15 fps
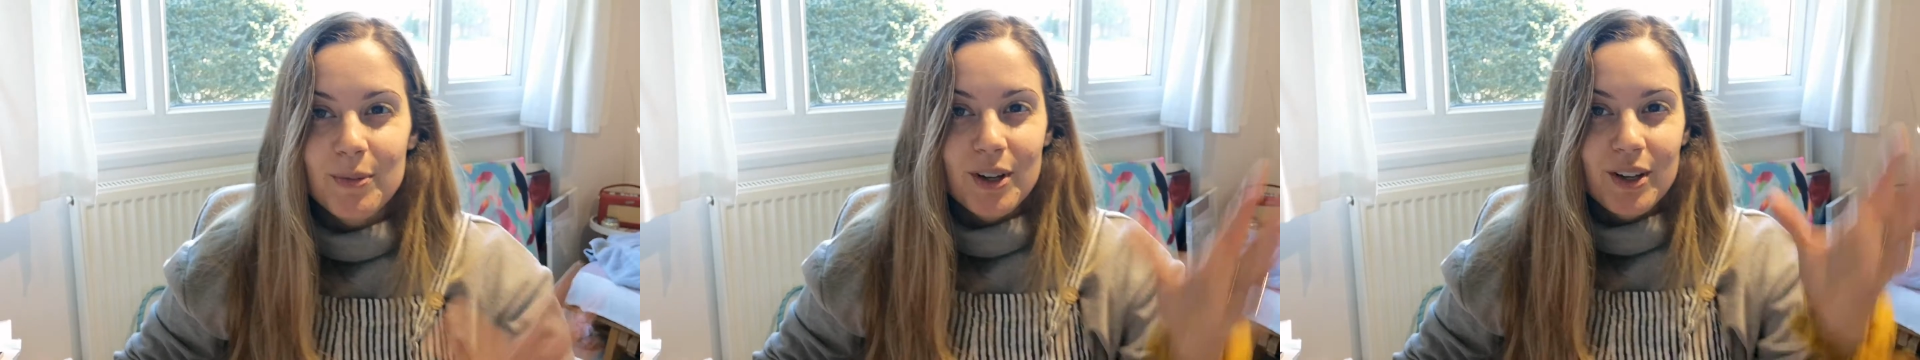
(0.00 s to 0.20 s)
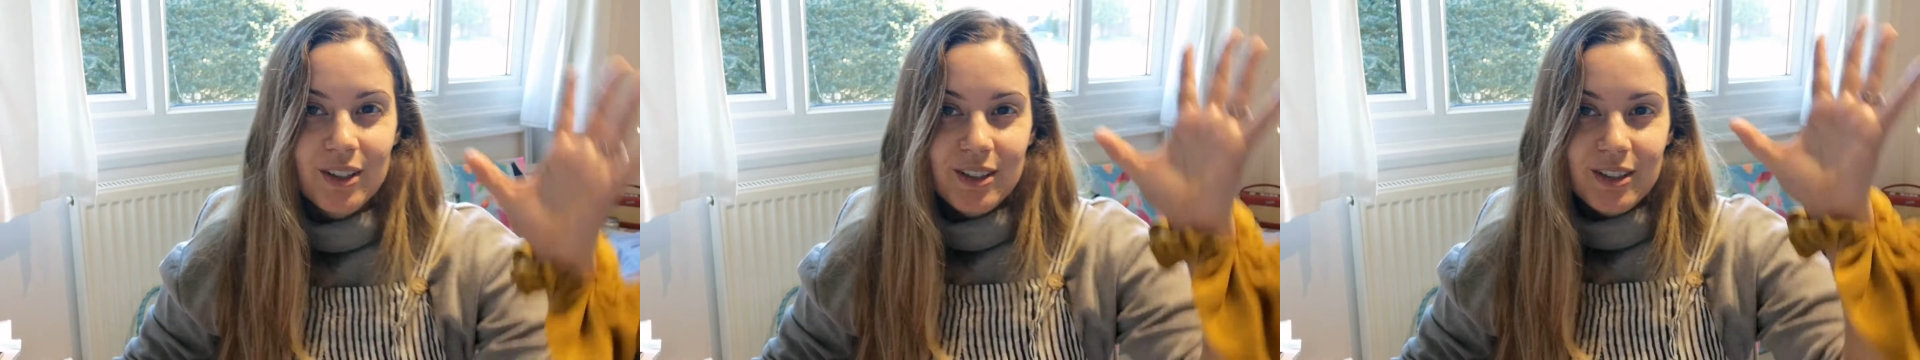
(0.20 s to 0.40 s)

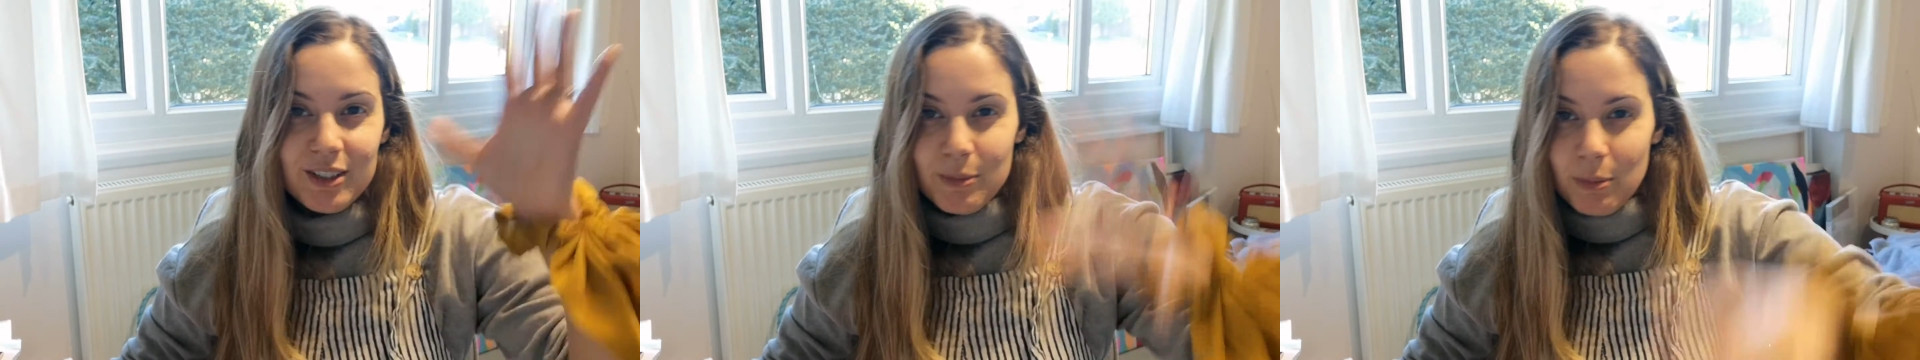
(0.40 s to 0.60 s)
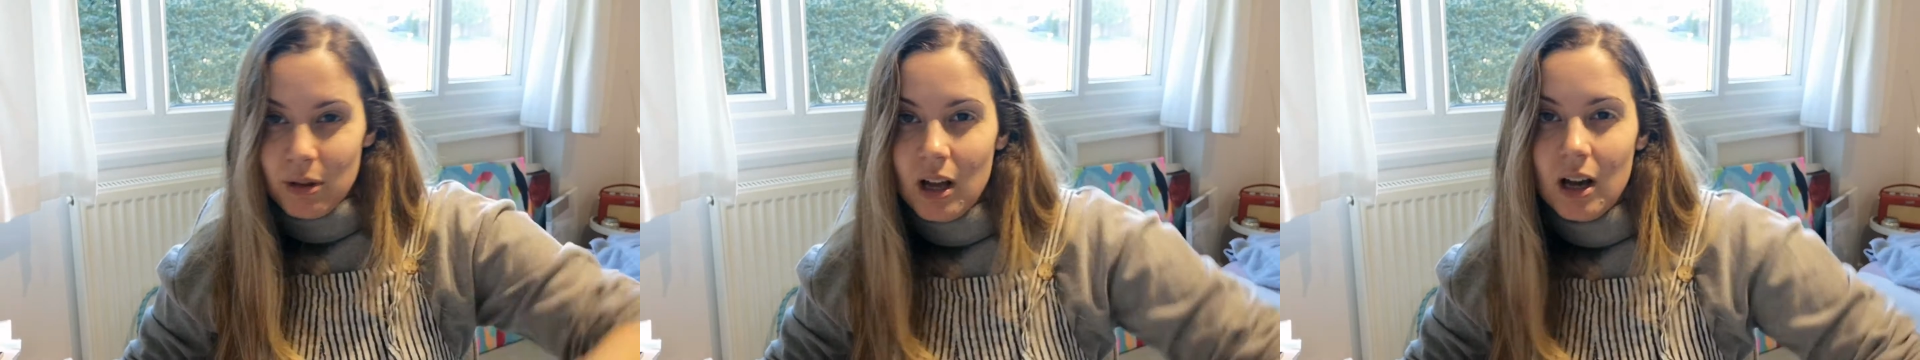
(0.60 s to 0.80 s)
my
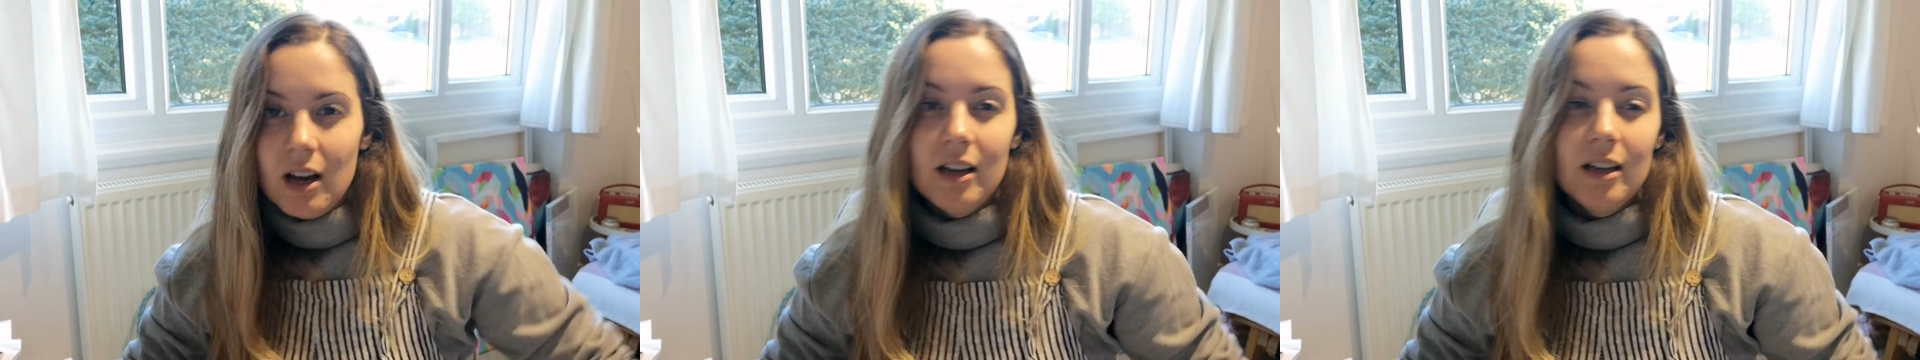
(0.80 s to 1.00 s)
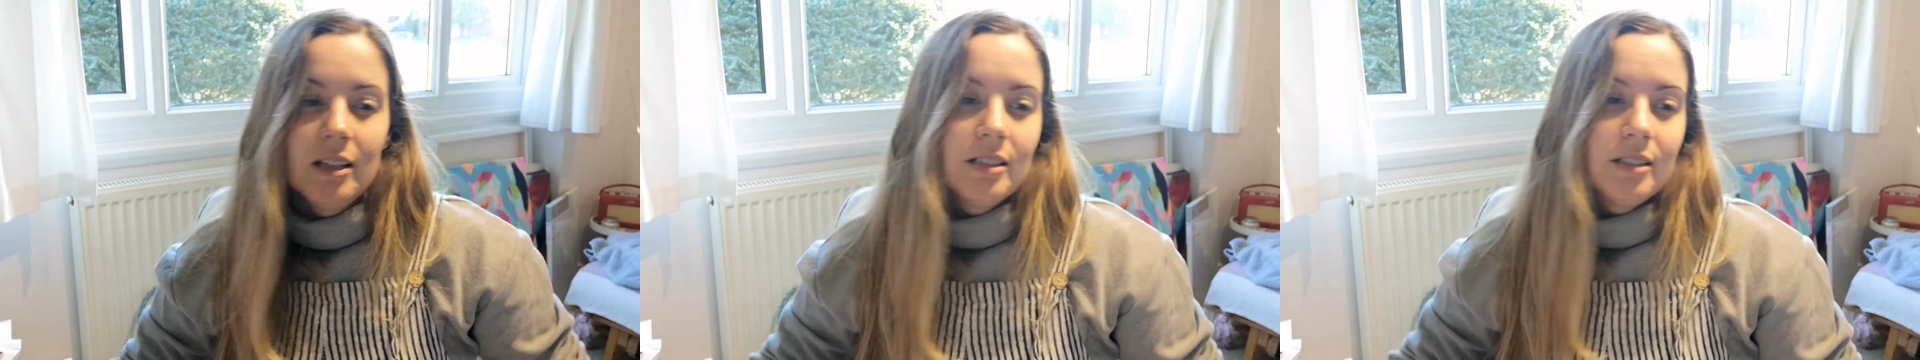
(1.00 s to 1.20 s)

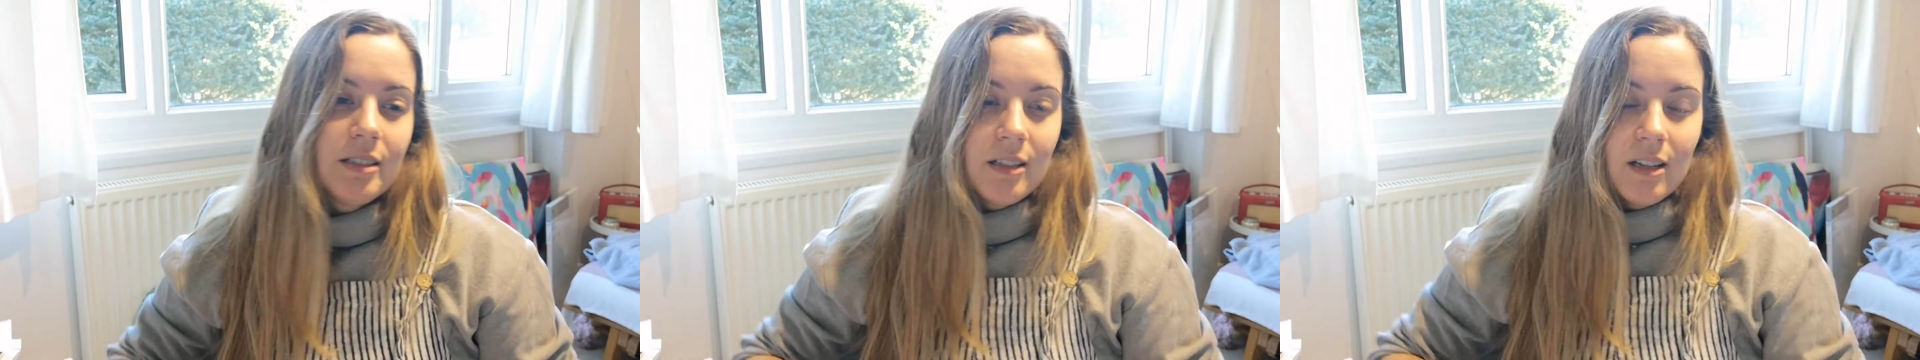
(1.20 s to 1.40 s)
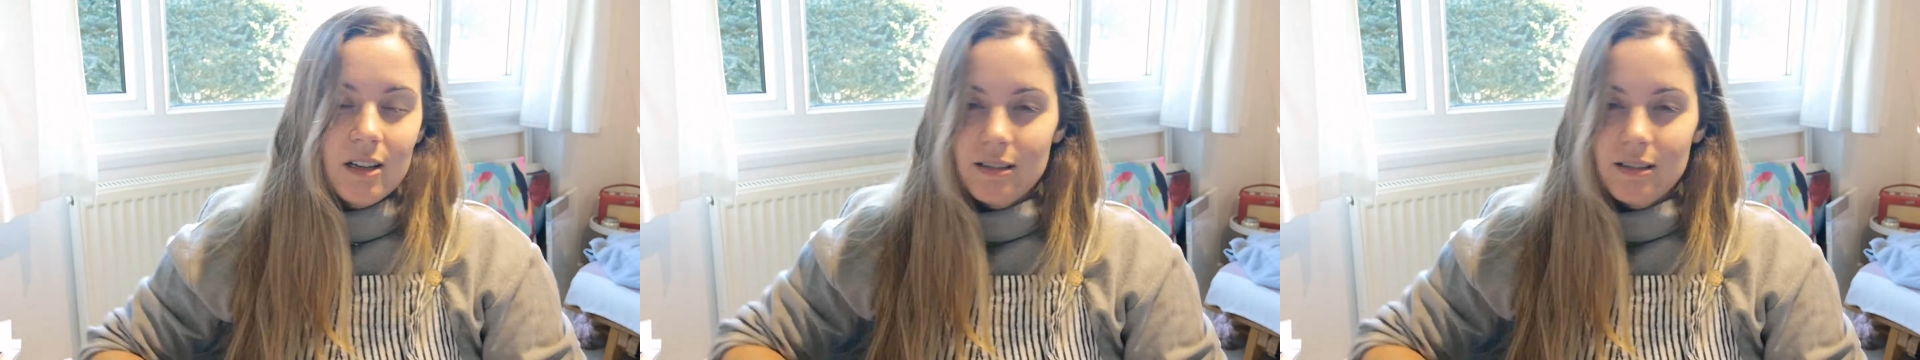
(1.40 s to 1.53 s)
supplies.